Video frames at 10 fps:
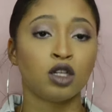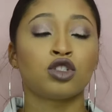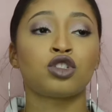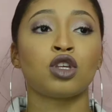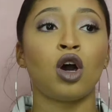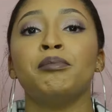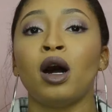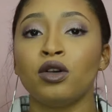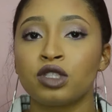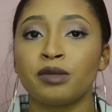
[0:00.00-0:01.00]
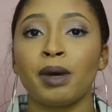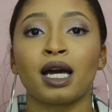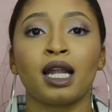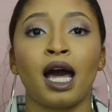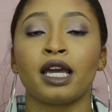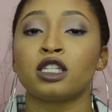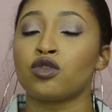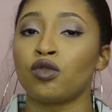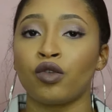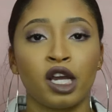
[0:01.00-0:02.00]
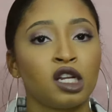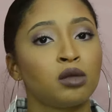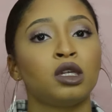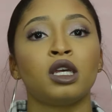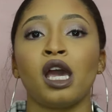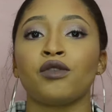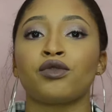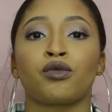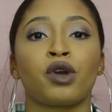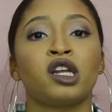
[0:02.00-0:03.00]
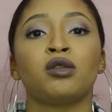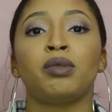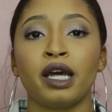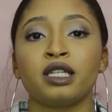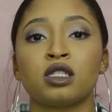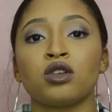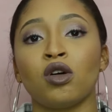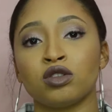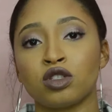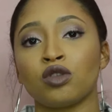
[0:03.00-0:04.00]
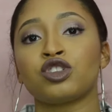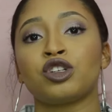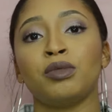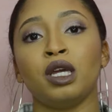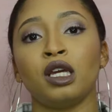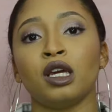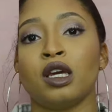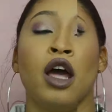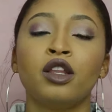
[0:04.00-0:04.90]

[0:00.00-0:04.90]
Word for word: so most of my clients randomly came from random places on social media.